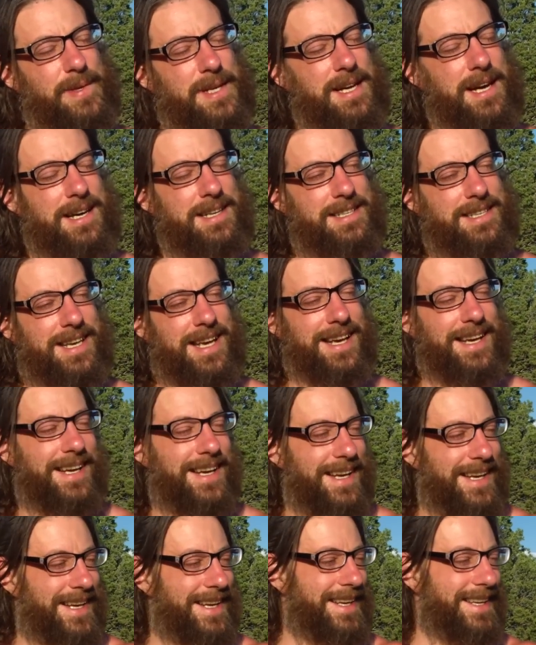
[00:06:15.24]
Because,
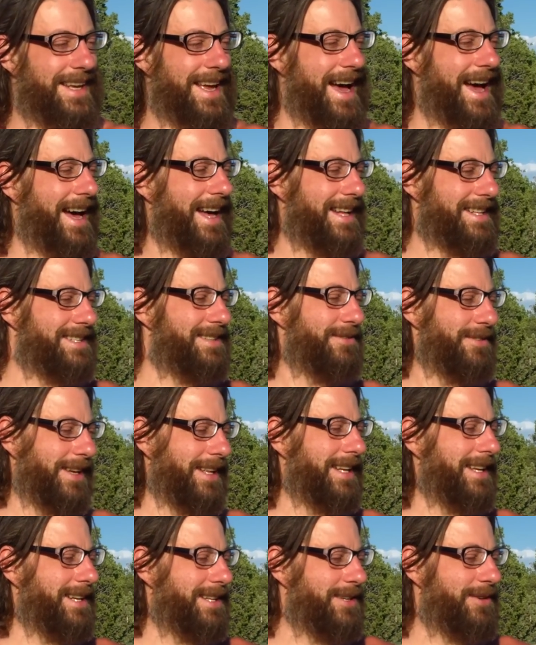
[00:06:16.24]
yeah, it's a
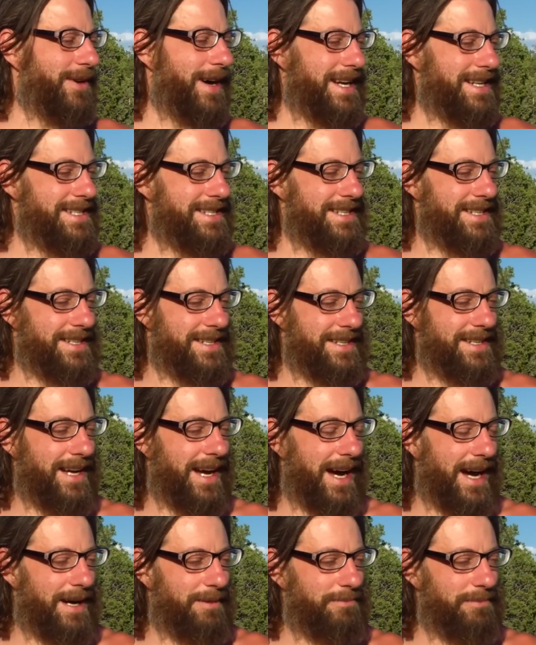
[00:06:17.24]
really good question.
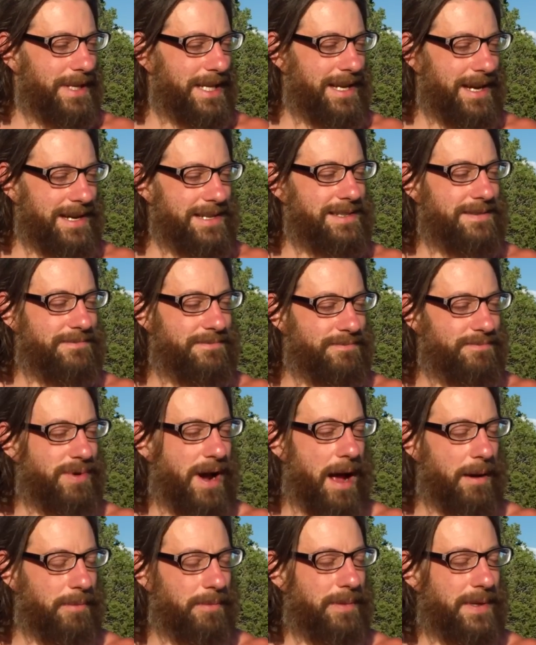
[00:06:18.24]
Because
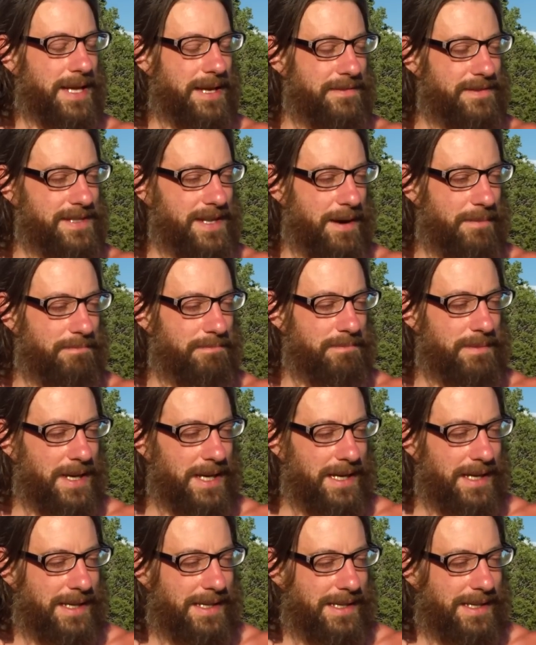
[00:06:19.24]
probably of some